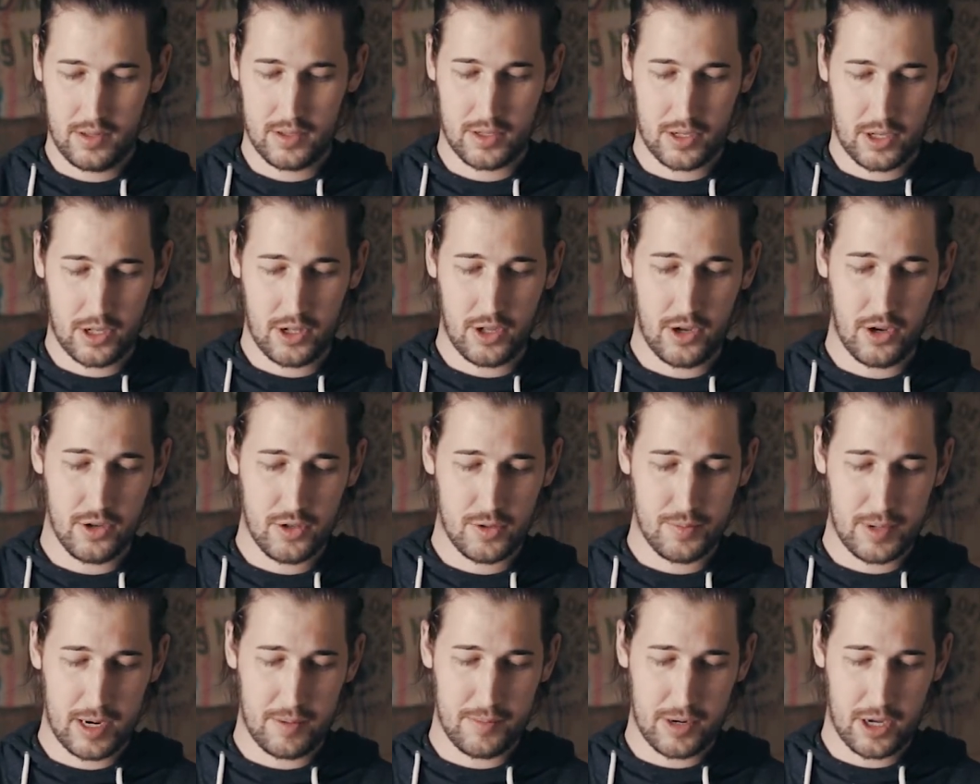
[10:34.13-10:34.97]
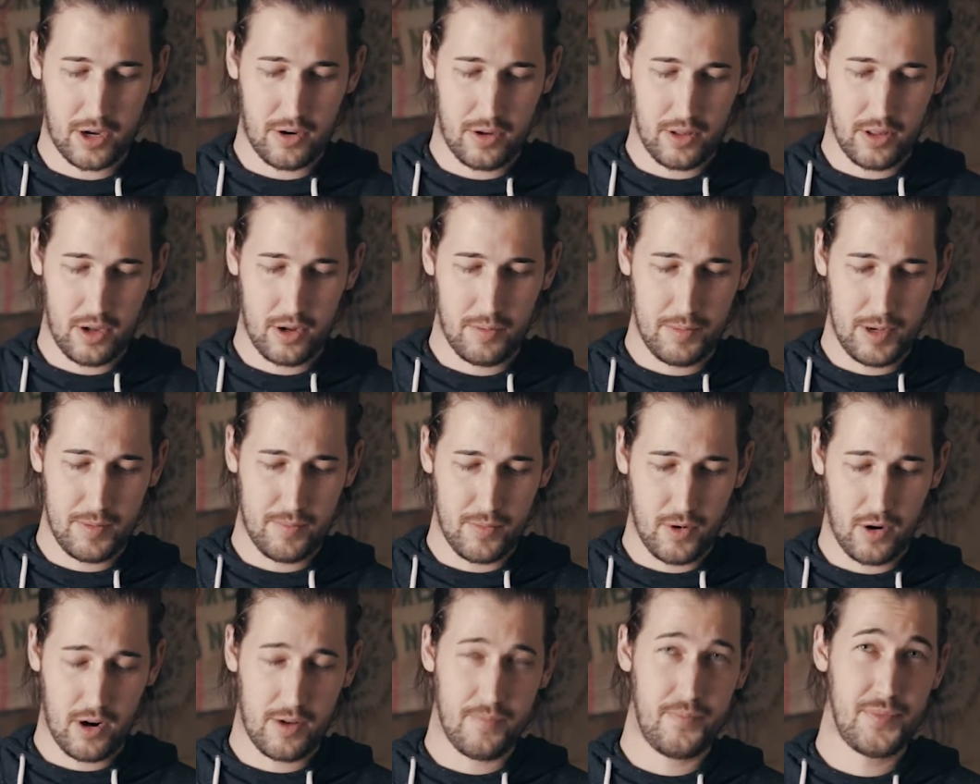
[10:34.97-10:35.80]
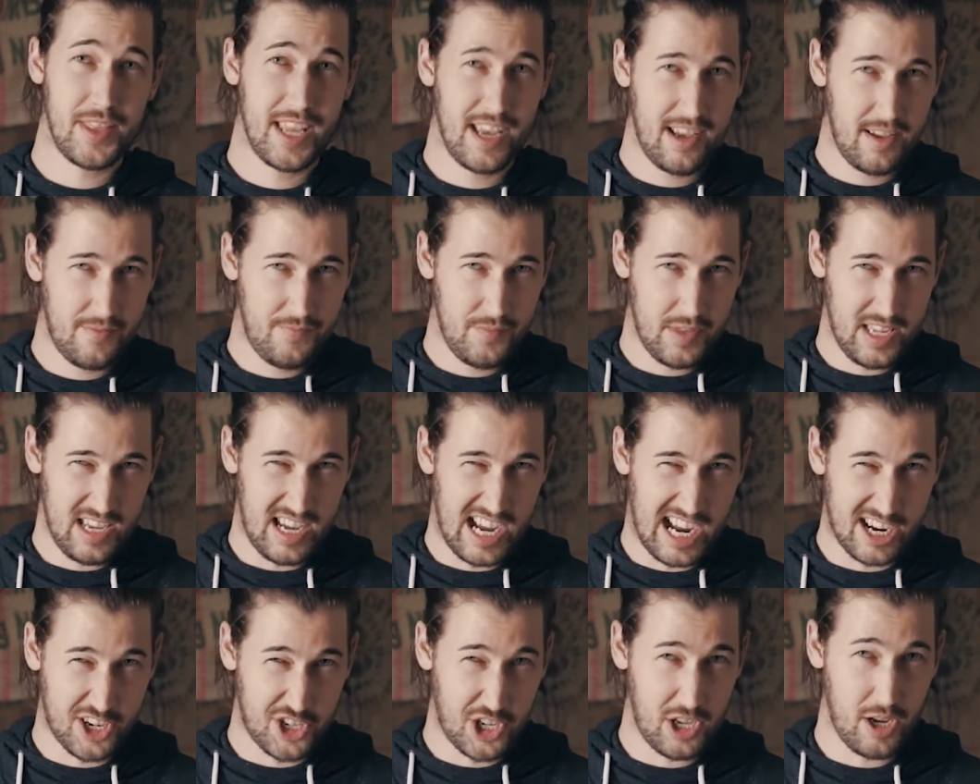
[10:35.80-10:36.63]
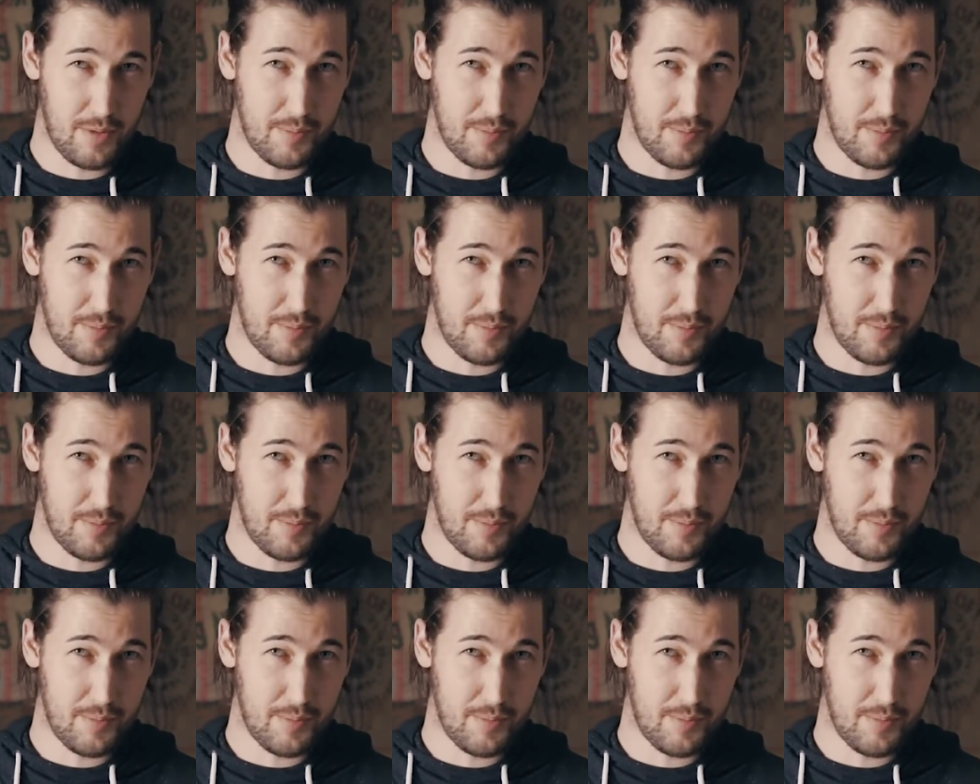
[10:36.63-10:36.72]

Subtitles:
Close, but I'm gonna go a little bit more. Actually,